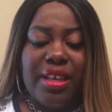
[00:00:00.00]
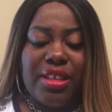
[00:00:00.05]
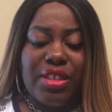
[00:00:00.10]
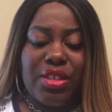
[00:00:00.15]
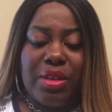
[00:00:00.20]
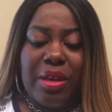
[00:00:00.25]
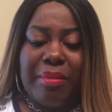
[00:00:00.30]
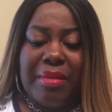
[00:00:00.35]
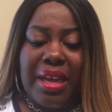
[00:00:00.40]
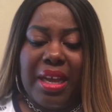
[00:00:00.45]

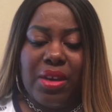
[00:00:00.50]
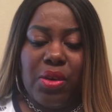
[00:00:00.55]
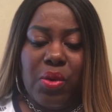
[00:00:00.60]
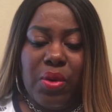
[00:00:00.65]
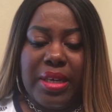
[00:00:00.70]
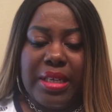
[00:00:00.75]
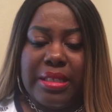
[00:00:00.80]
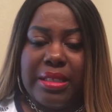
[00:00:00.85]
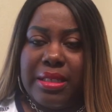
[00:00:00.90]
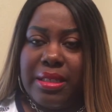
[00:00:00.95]
So I'm not
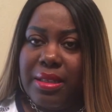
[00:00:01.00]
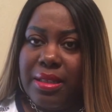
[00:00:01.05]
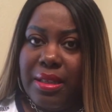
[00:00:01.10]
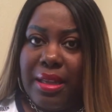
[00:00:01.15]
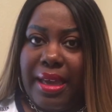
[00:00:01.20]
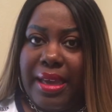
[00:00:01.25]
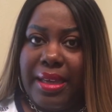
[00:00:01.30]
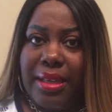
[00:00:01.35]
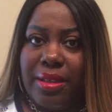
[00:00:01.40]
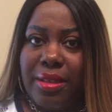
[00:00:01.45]
going to,
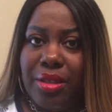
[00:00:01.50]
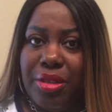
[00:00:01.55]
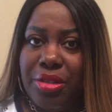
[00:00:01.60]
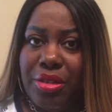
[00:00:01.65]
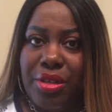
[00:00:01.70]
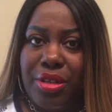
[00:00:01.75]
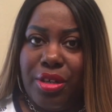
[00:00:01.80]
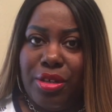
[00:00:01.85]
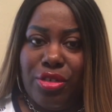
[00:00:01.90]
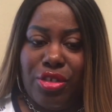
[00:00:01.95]
like,
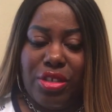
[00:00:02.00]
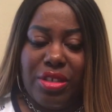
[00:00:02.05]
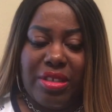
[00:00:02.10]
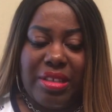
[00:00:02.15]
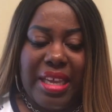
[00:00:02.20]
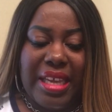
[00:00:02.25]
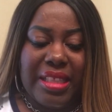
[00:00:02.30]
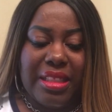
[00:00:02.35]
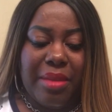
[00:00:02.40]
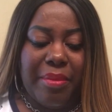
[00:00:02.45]
you know, just
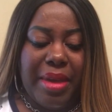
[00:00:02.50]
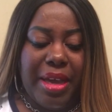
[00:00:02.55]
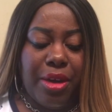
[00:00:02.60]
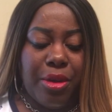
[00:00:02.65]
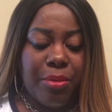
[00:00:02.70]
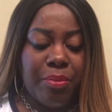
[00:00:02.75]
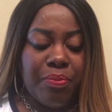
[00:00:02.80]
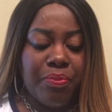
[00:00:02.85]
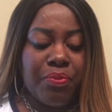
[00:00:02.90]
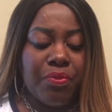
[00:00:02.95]
take them
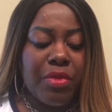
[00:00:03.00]
out.